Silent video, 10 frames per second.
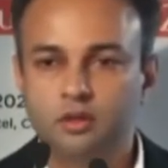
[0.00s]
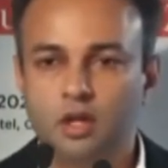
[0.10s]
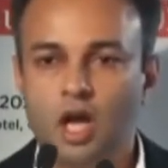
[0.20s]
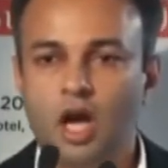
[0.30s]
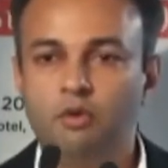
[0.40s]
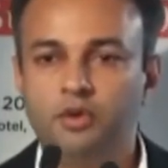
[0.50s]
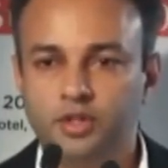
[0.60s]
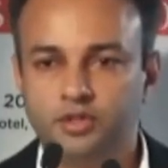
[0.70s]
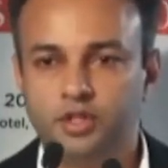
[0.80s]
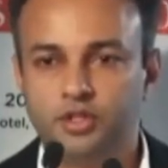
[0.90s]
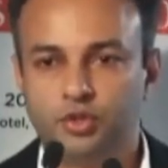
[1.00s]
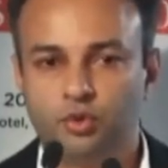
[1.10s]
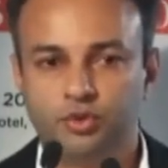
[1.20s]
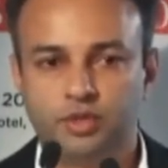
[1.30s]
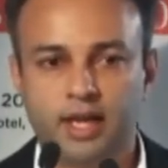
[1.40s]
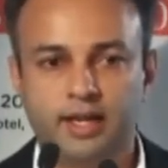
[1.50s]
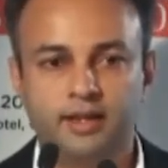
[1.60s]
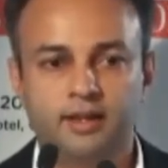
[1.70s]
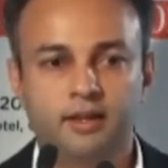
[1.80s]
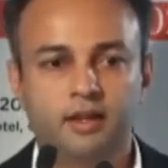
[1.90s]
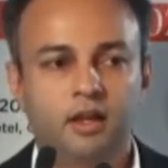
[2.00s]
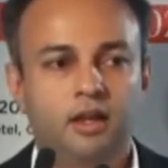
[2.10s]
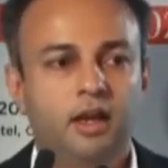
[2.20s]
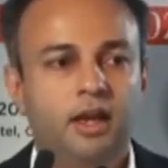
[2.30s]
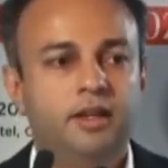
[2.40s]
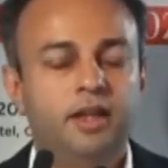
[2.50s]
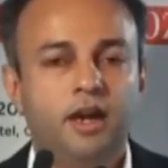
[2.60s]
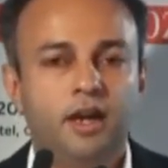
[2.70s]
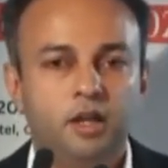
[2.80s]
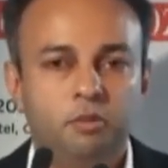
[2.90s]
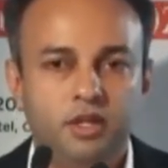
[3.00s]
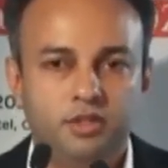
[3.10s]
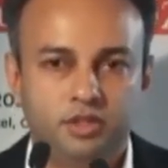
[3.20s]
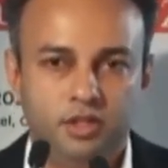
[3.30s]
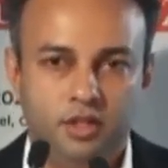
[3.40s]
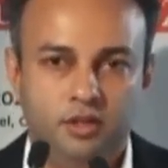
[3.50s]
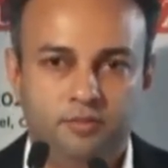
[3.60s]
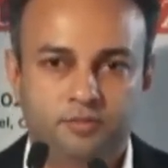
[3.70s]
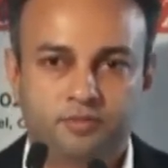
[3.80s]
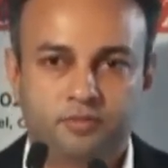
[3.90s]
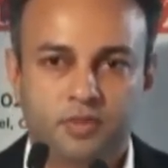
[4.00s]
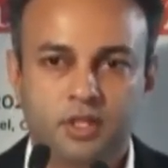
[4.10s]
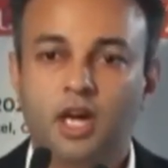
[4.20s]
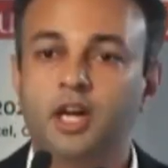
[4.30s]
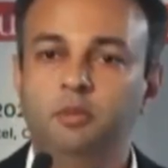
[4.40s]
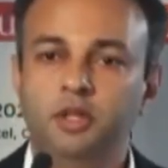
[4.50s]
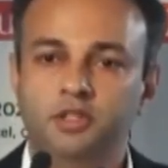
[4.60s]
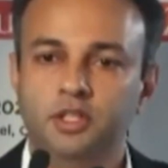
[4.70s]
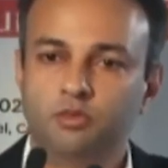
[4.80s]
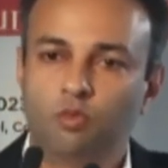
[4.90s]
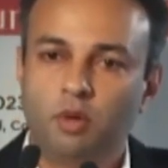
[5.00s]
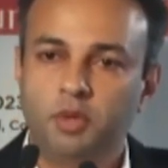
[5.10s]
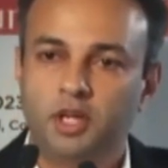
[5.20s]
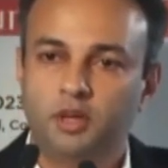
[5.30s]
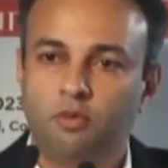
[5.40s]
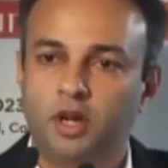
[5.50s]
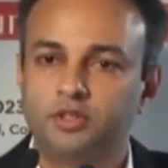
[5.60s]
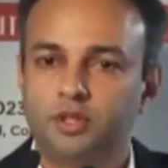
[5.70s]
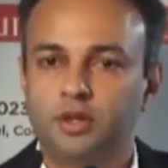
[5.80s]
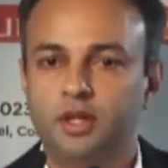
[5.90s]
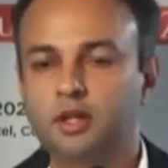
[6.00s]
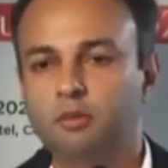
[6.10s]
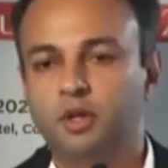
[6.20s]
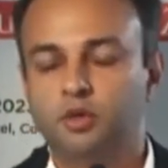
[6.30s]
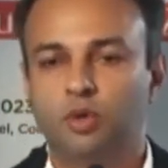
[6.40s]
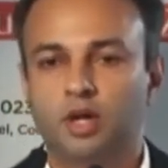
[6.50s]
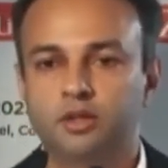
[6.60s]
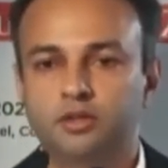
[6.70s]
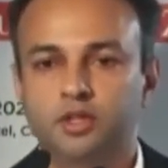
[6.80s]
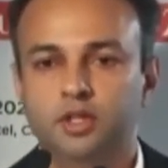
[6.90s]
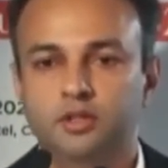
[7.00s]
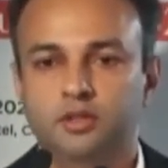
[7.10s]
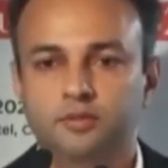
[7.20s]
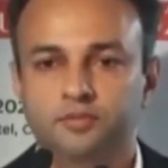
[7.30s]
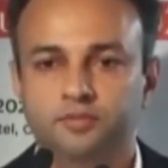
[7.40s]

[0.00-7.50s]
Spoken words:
our research shows that in the Arabian Sea is warming at a faster rate compared to other seas.